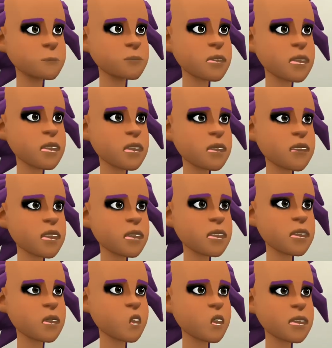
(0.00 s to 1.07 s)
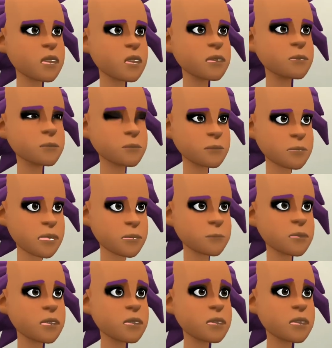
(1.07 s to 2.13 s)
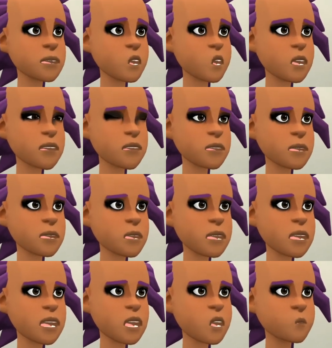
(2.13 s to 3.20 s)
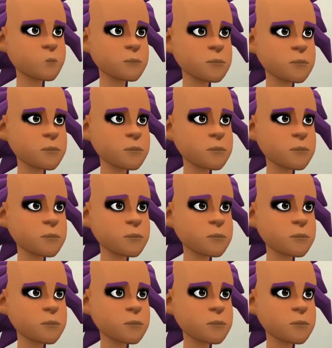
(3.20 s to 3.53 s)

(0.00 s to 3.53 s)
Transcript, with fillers: Hey Cleveland Jr., keep an eye on the fire alarm.